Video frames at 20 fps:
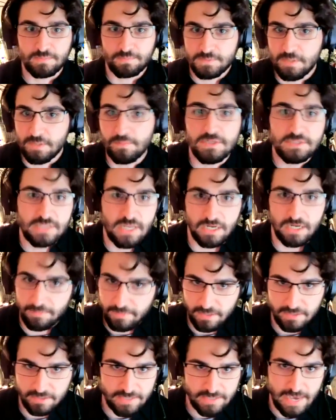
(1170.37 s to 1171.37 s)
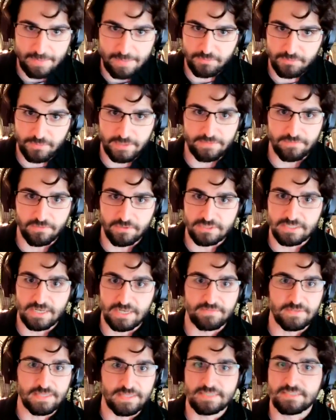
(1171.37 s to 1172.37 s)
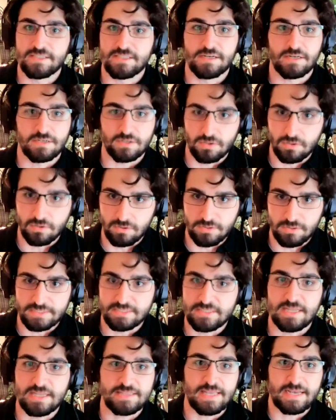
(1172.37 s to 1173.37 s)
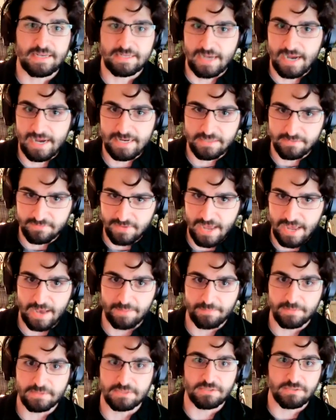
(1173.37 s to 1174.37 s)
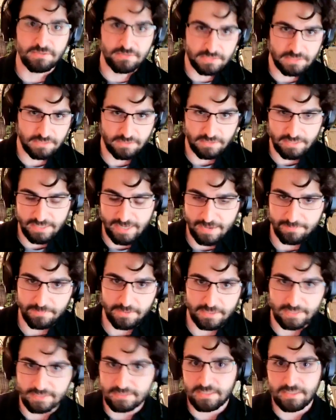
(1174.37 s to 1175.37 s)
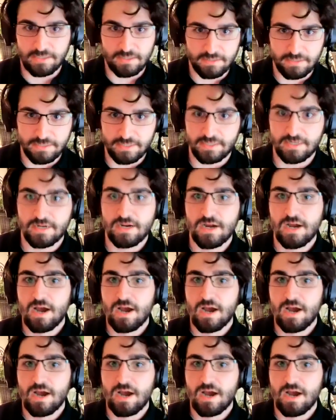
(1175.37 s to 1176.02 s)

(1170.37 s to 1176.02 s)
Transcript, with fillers: someone's not going to be on the app 24 7 that's not our goal it's not that kind of app it's a utility app like i said earlier